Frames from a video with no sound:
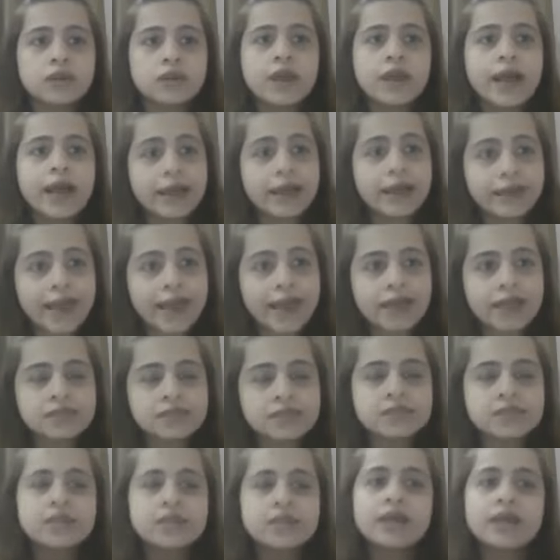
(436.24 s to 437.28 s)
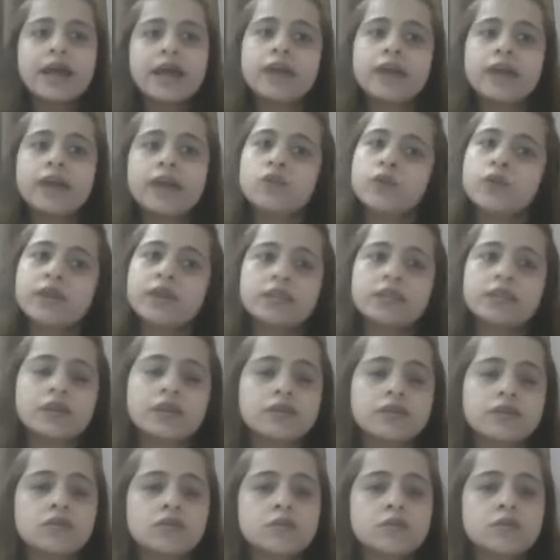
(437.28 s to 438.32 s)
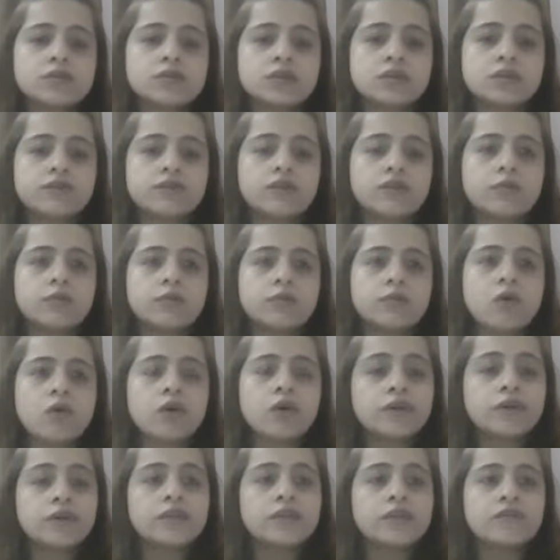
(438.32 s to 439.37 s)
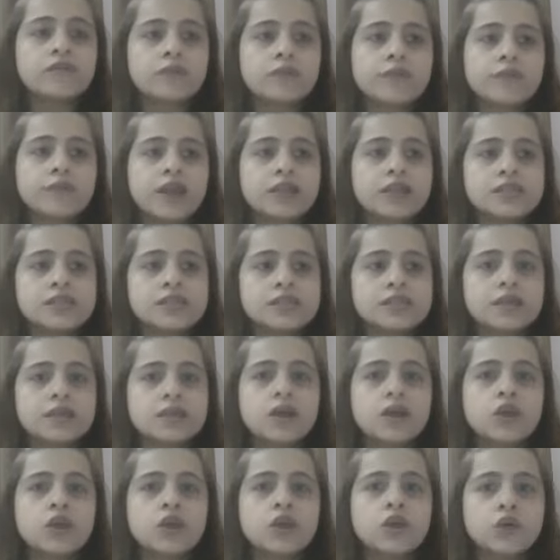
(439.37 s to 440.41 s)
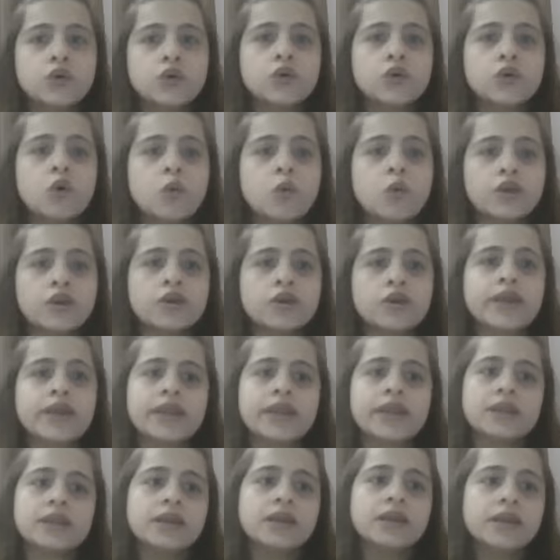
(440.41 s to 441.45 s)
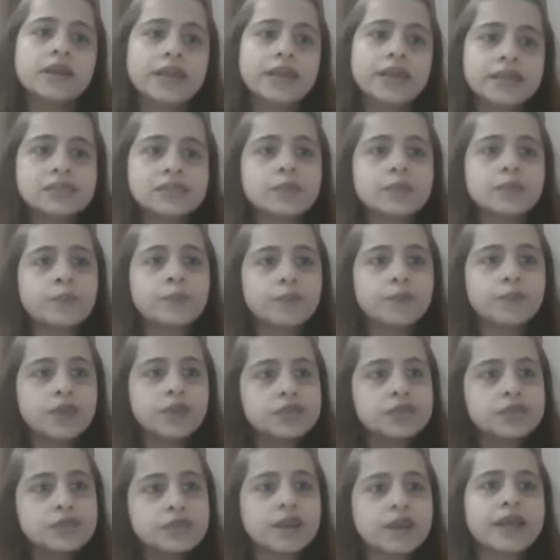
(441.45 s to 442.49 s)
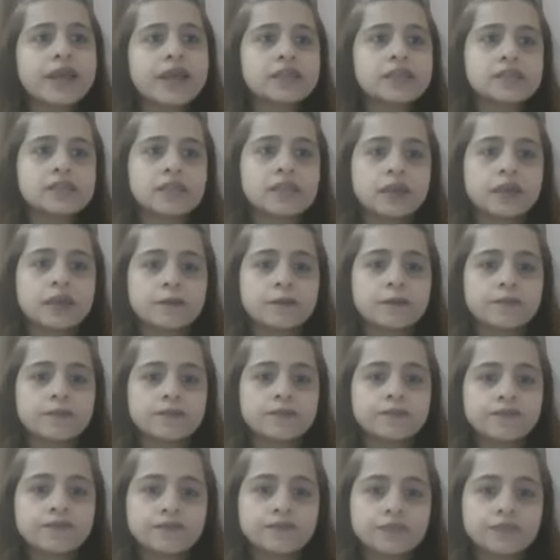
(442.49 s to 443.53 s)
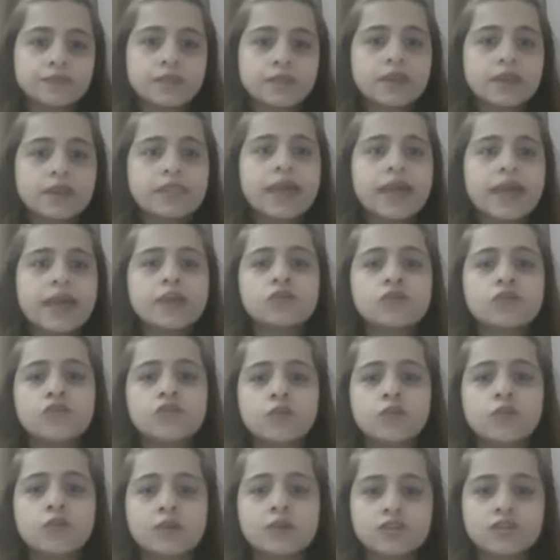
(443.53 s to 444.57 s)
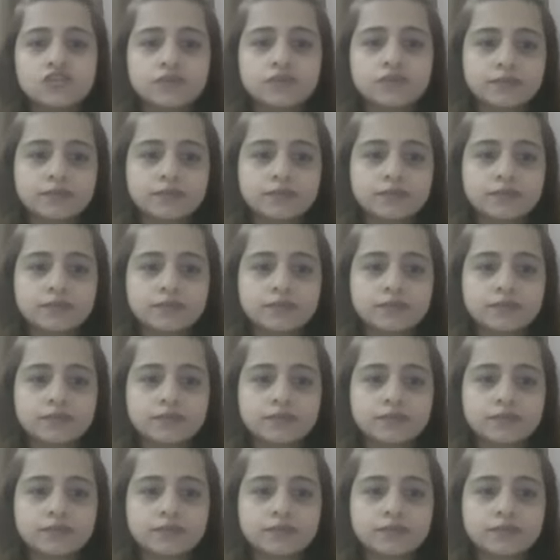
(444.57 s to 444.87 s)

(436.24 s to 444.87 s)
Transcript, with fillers: and cats and you can then use it from order it from there at least you know what you're getting is the is the right thing thank you so much